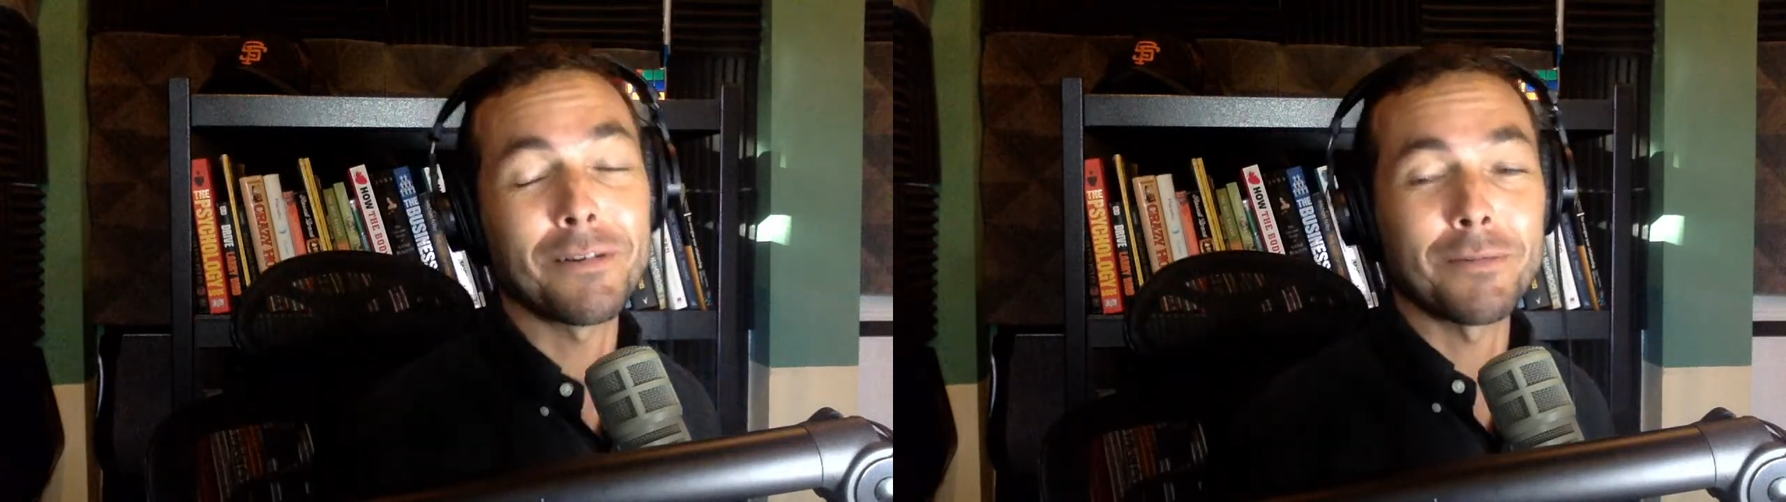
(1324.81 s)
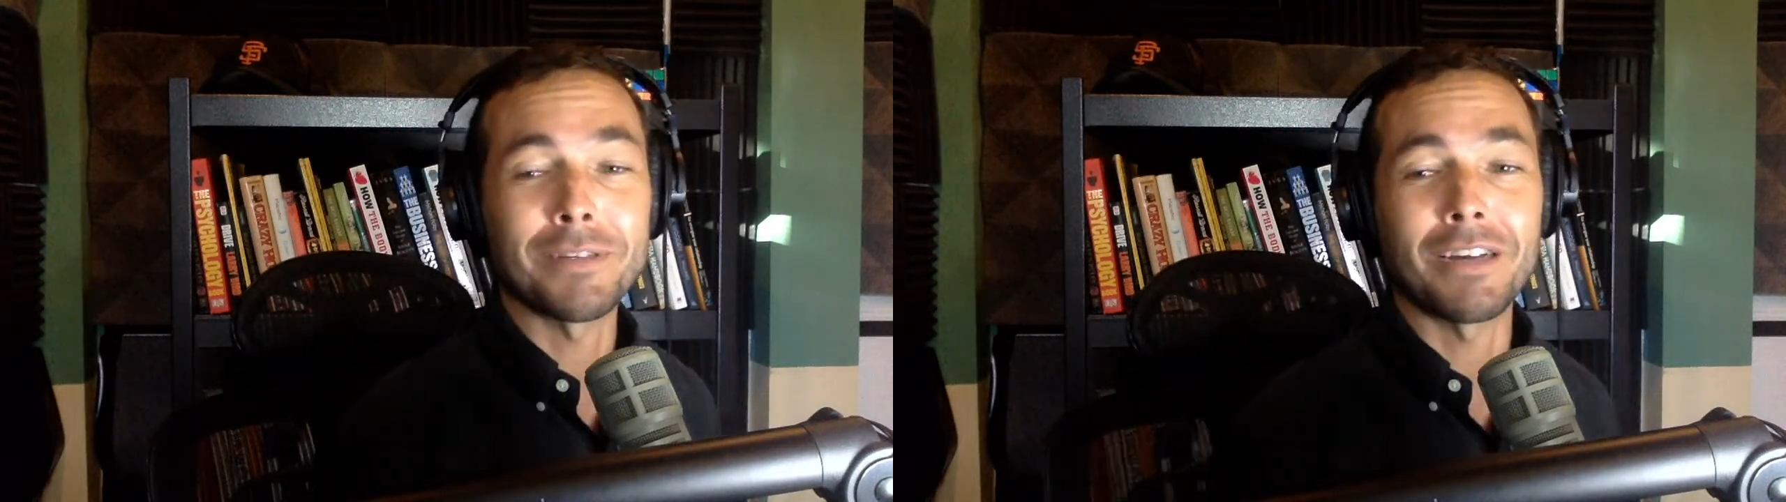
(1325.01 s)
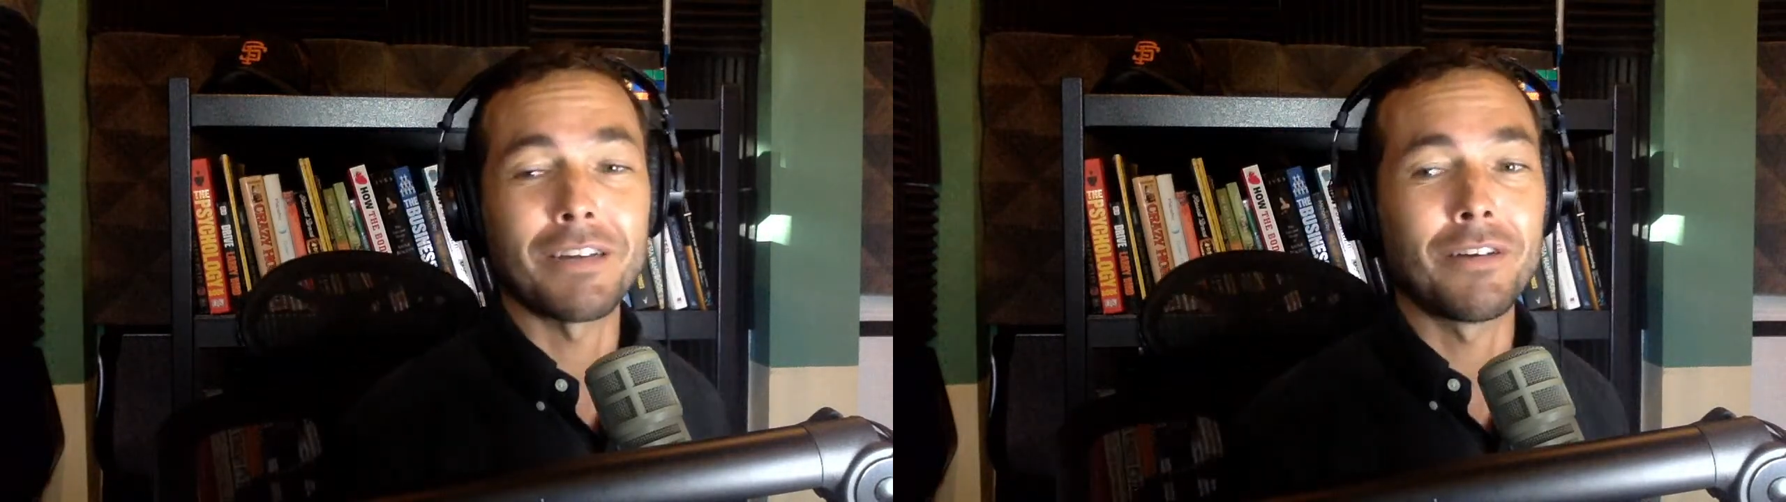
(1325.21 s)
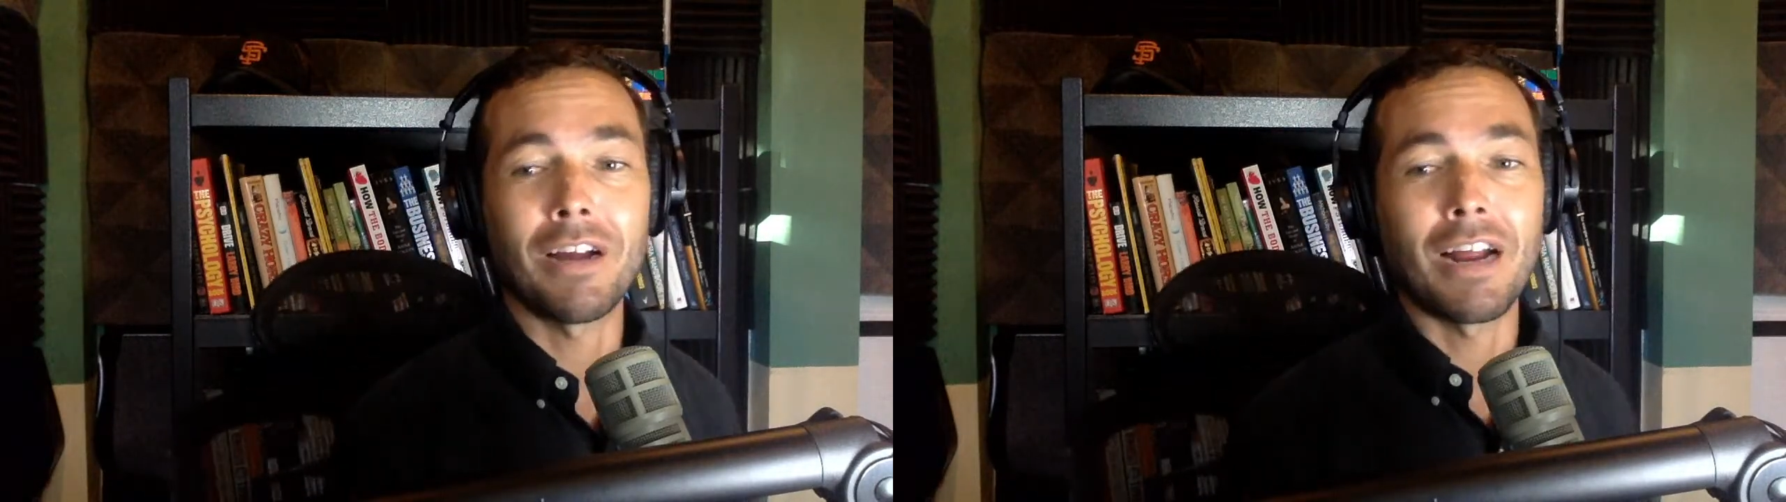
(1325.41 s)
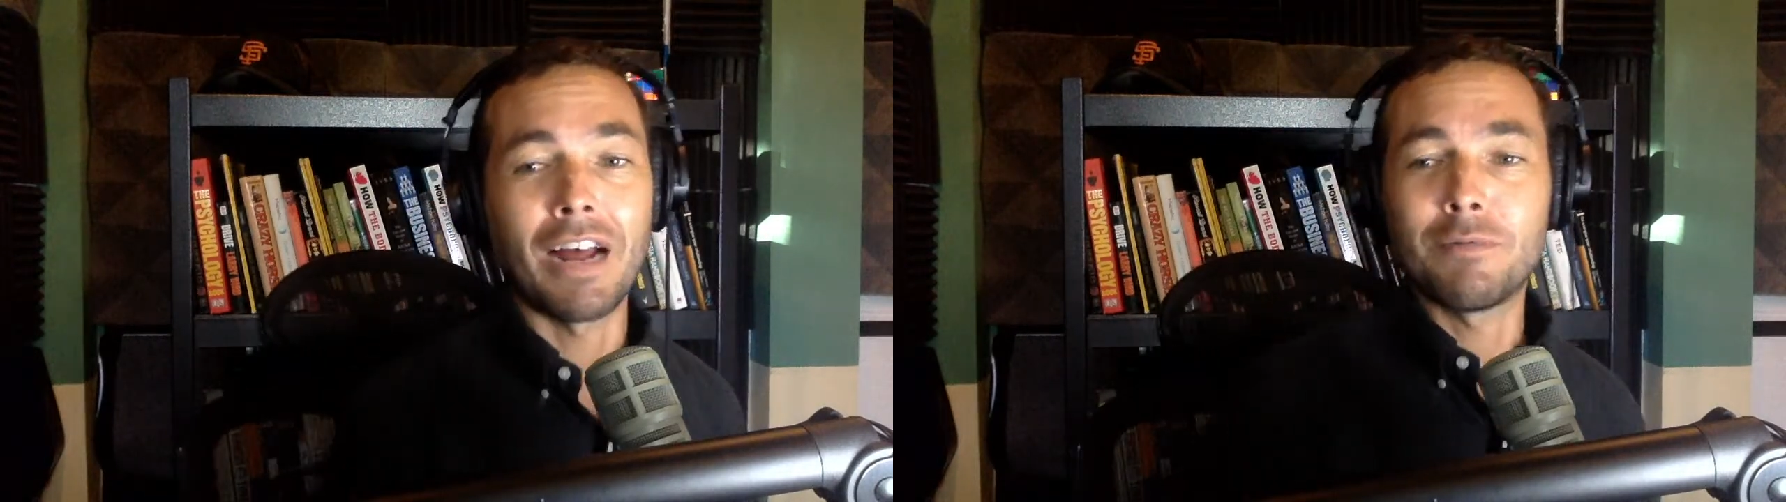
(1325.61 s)
it was like, you
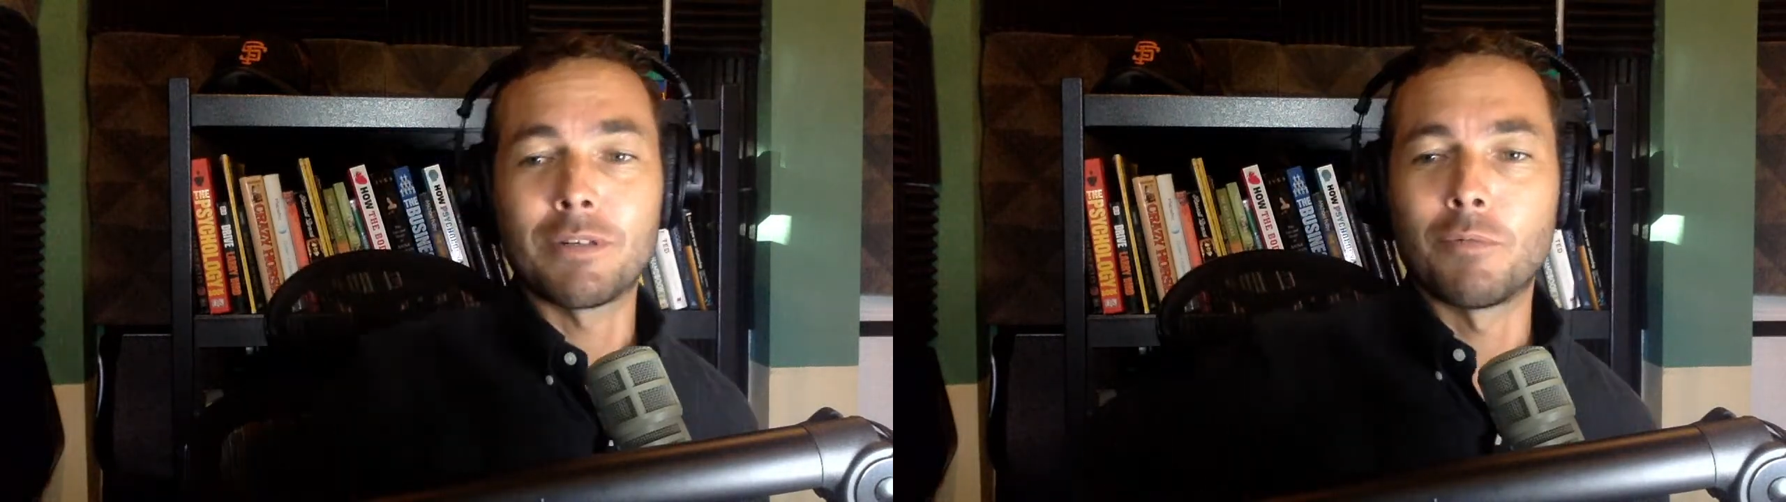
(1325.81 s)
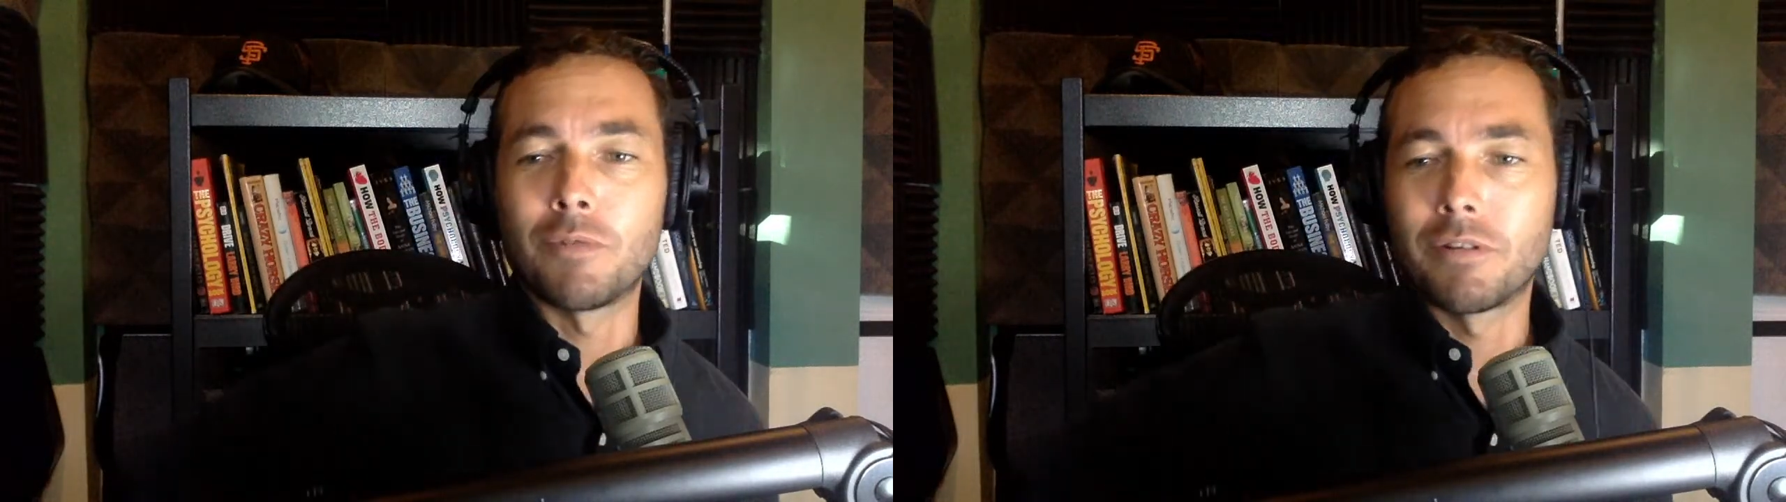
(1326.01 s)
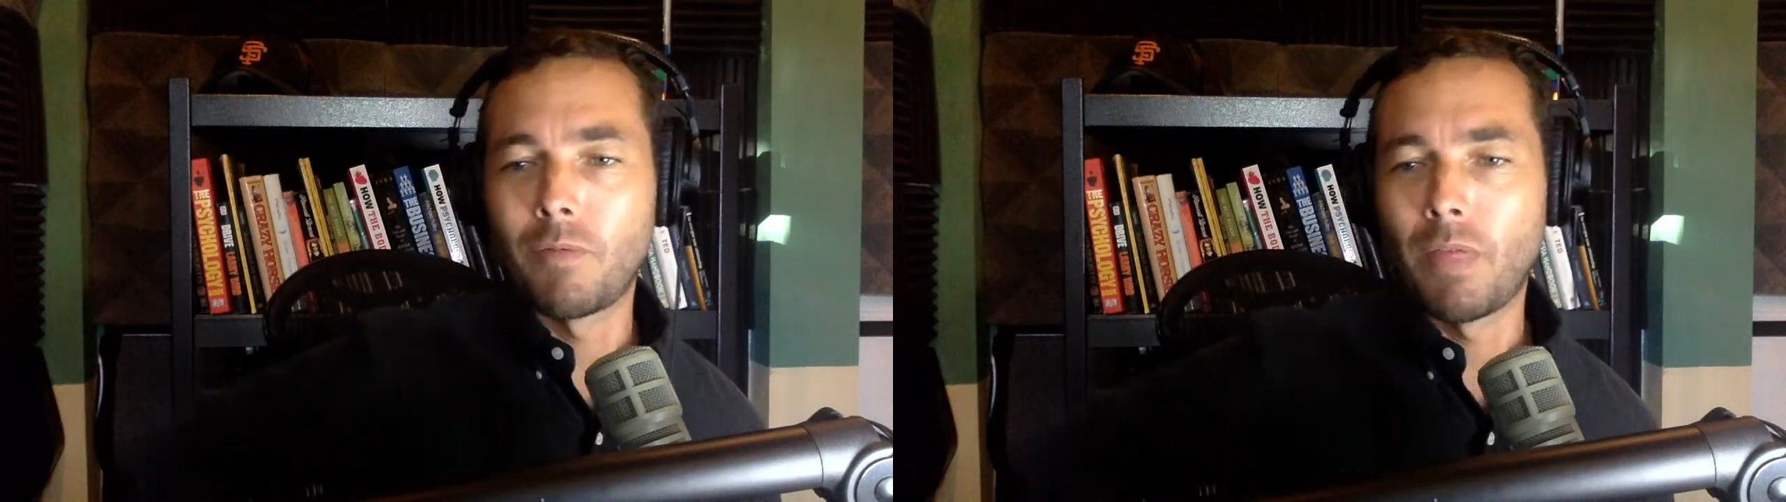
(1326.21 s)
got to have someone.